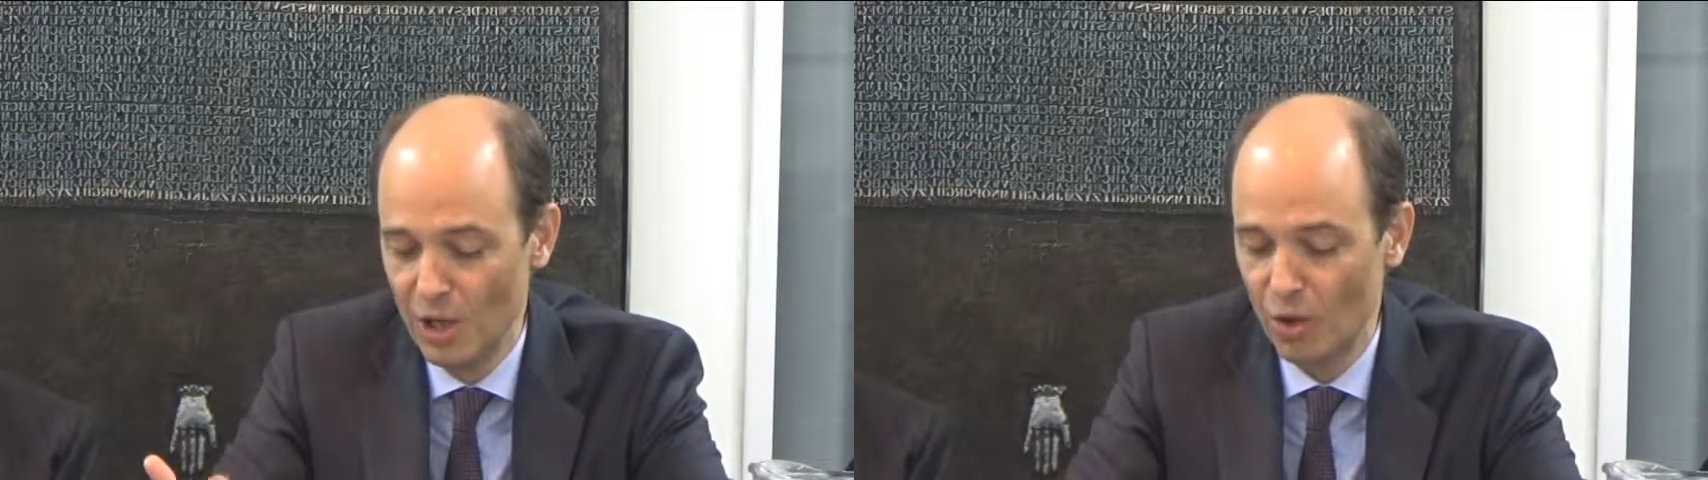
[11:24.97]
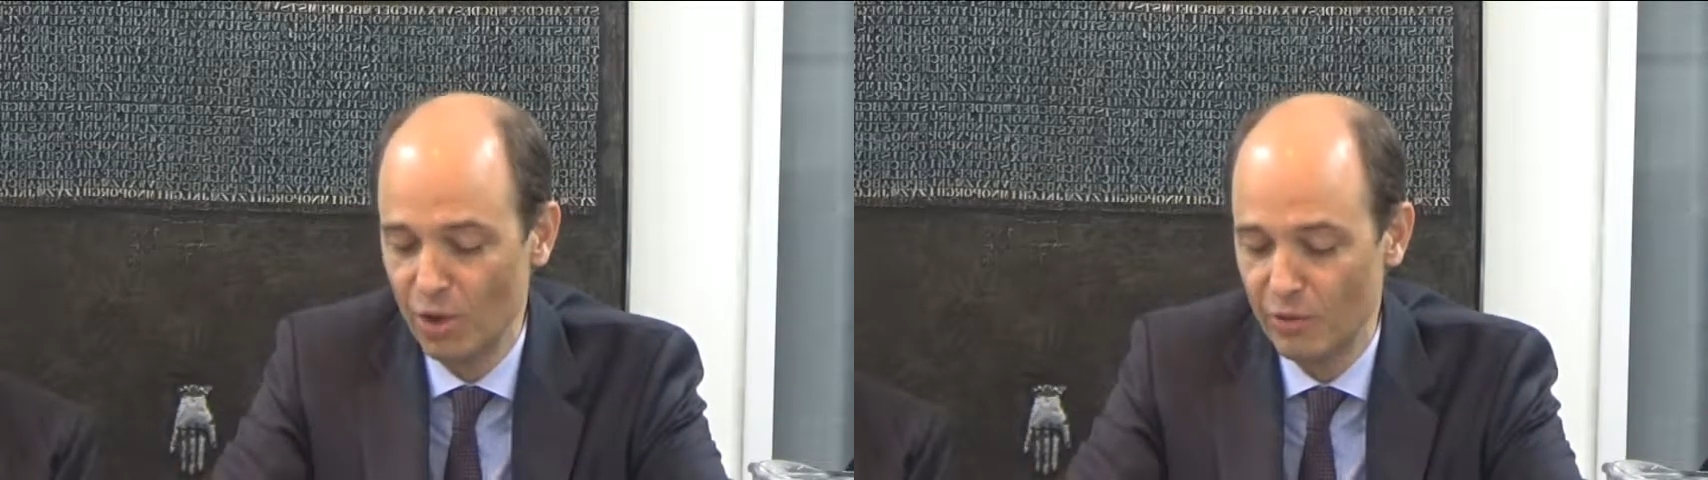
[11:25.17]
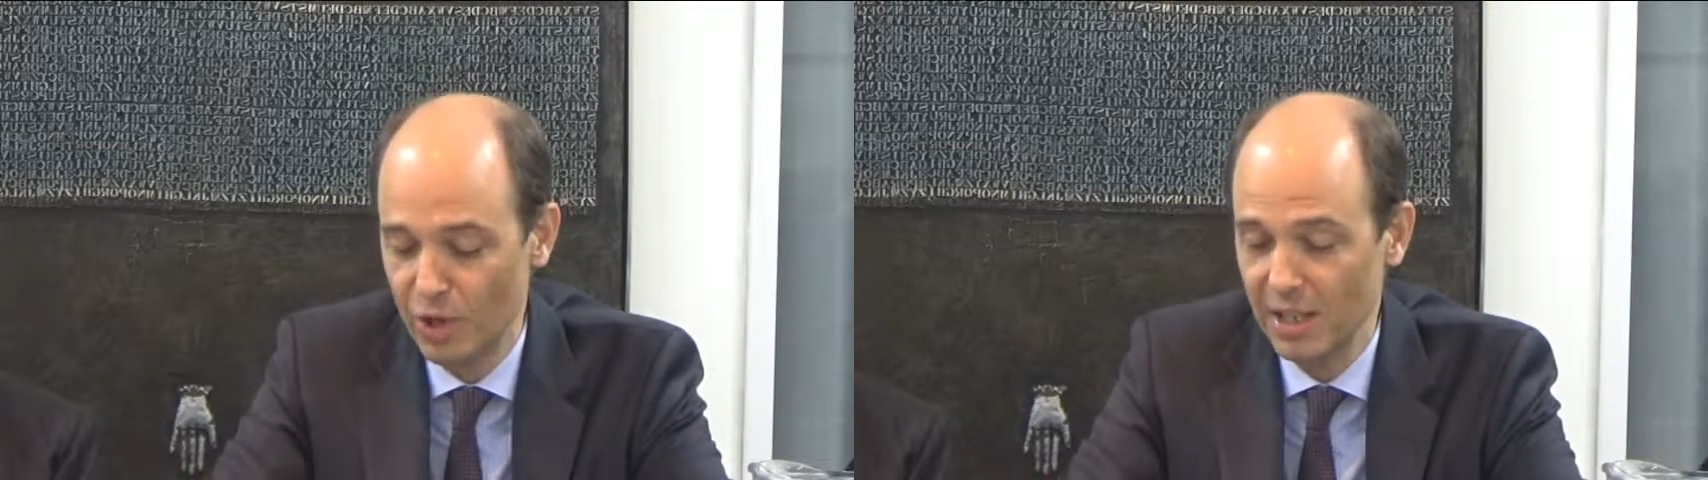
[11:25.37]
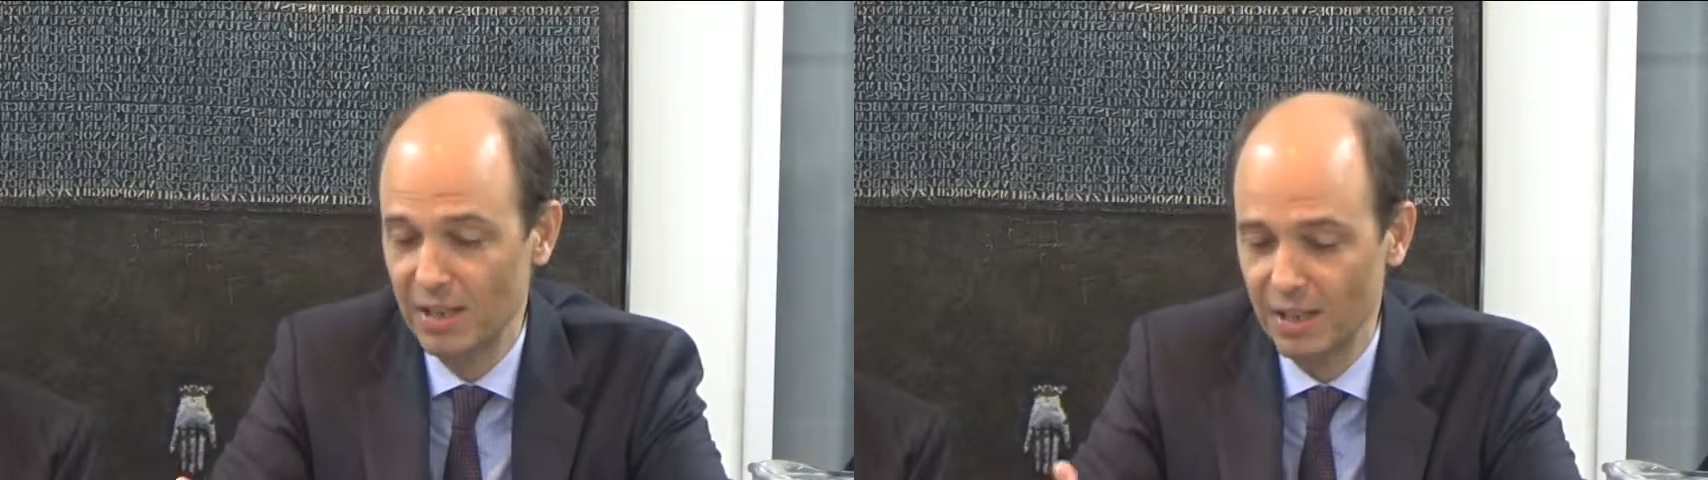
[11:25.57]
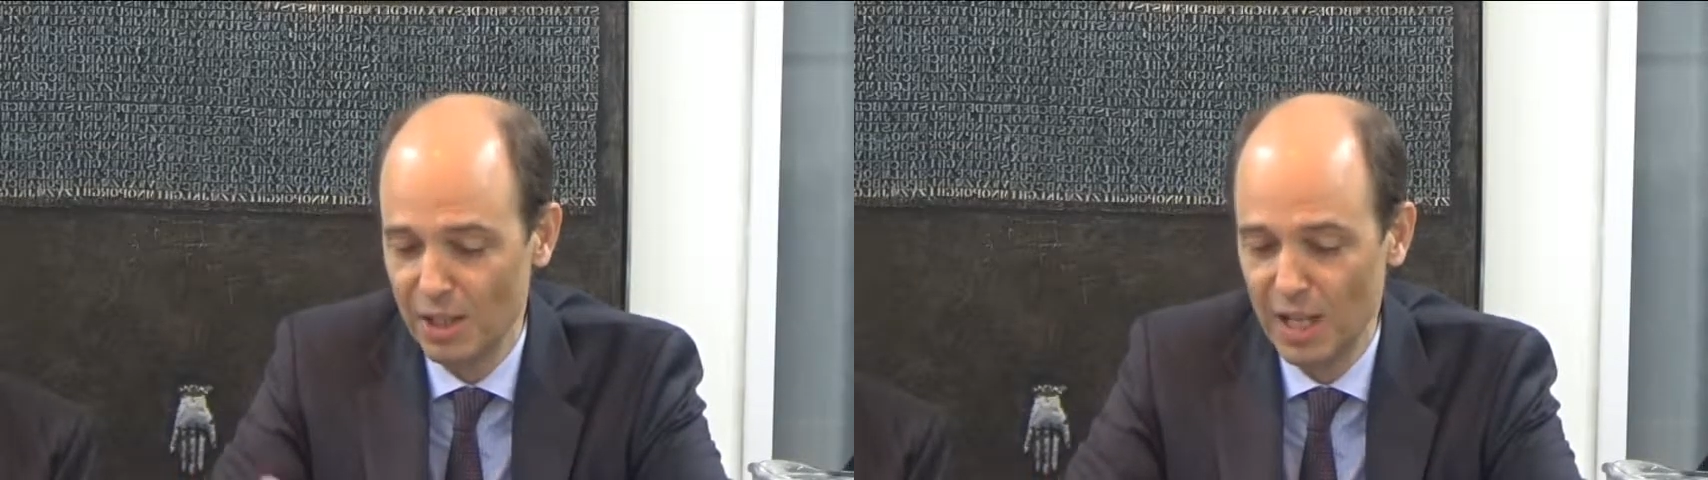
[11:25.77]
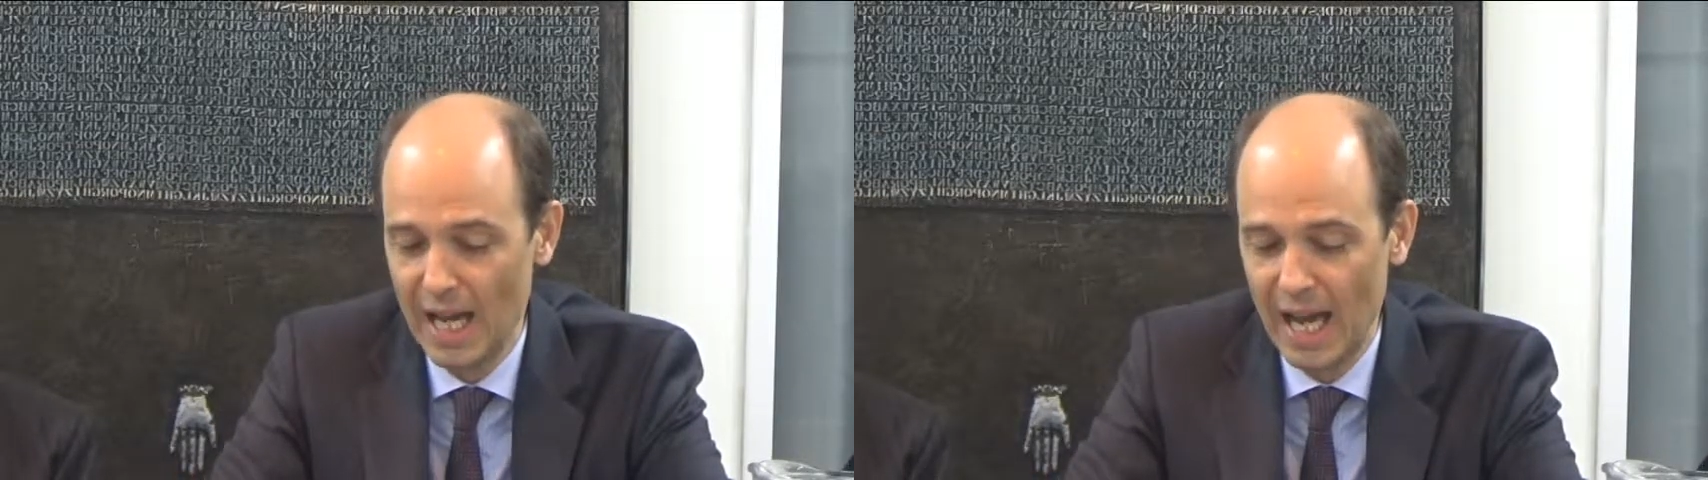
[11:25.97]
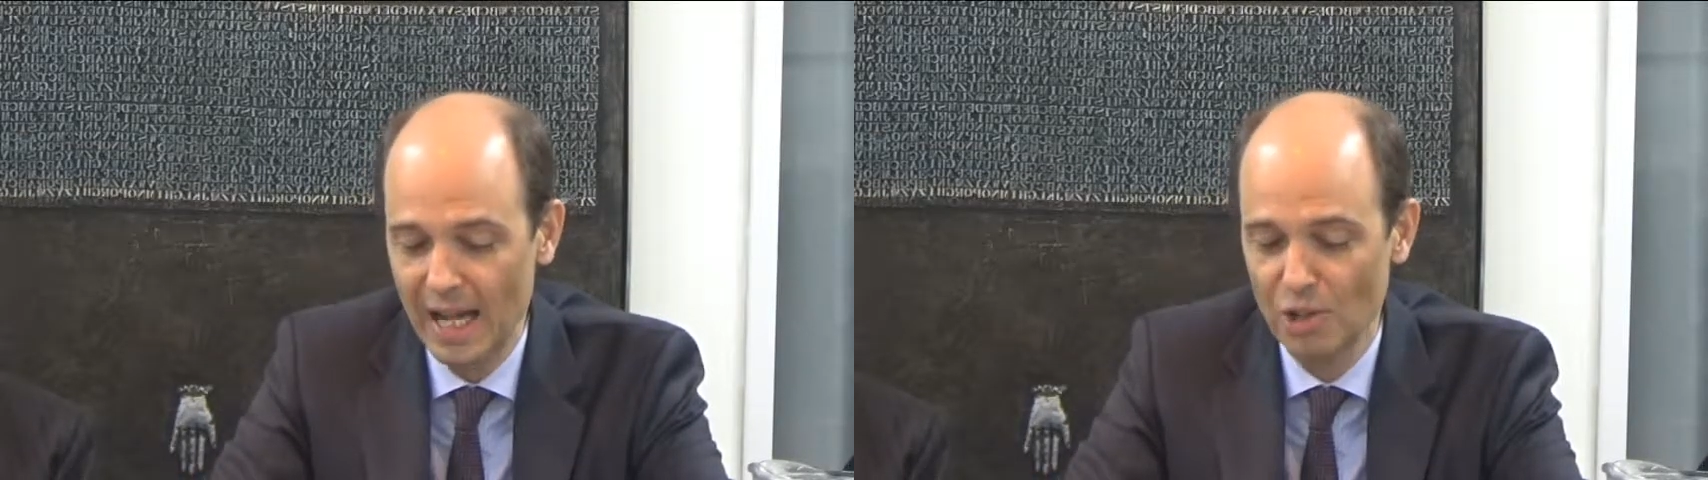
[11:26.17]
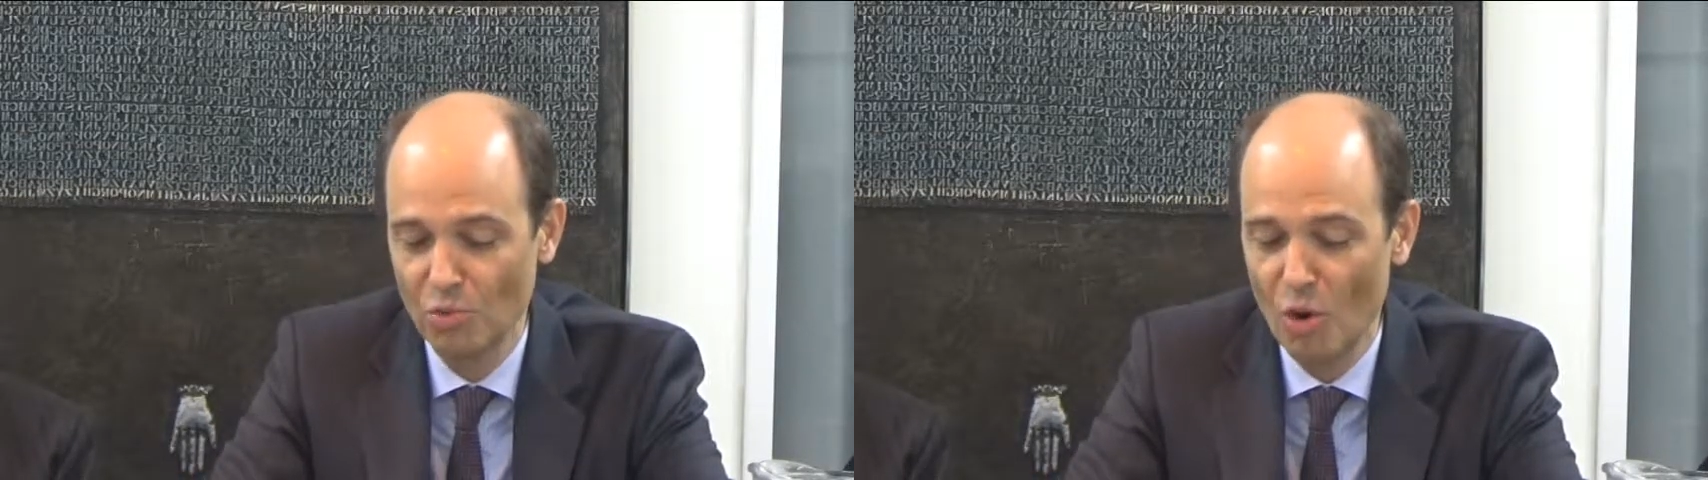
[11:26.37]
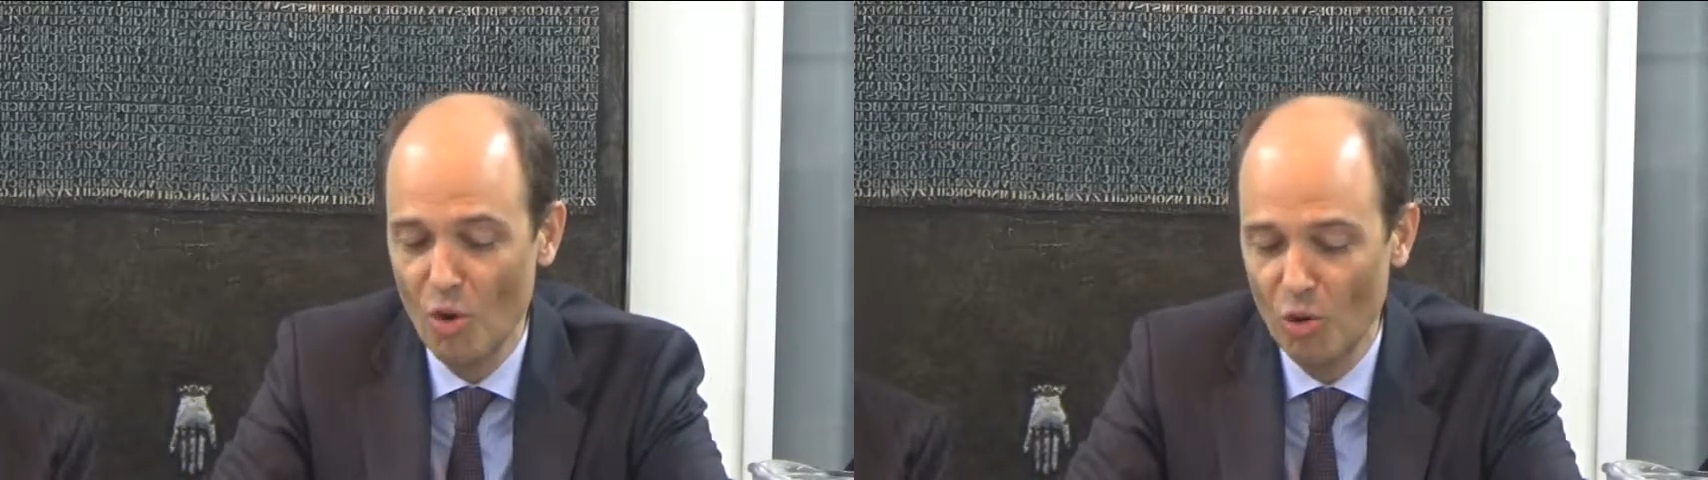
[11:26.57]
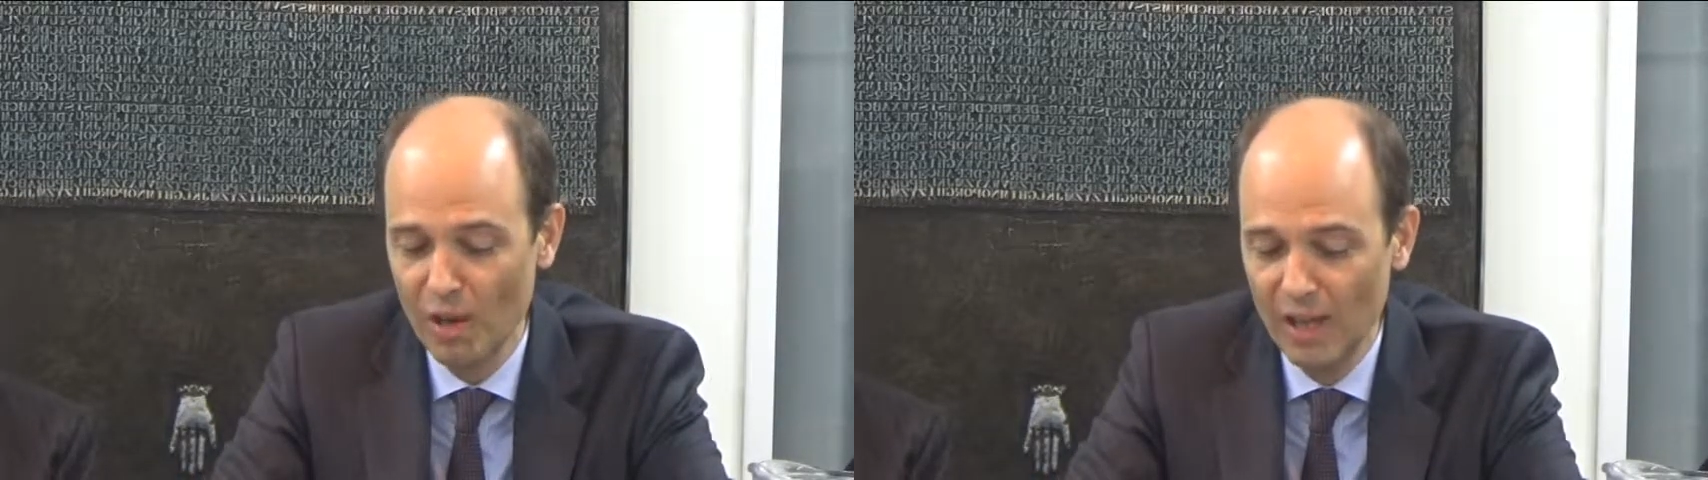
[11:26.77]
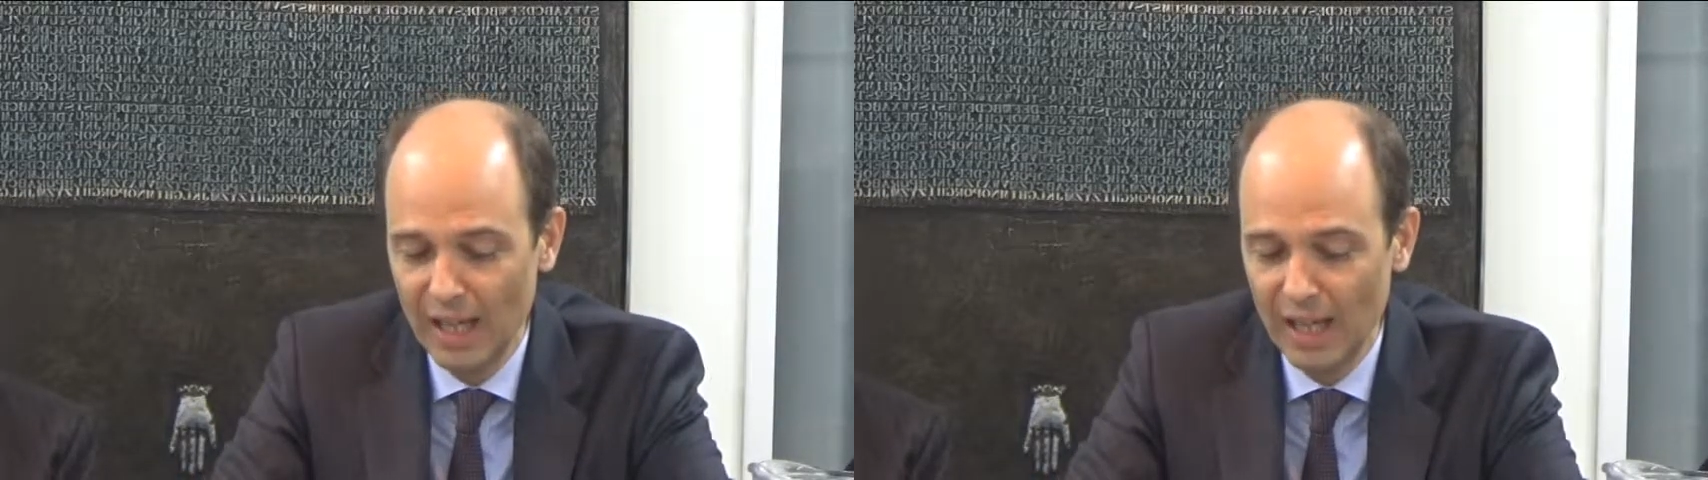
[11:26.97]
Court of Justice has a role,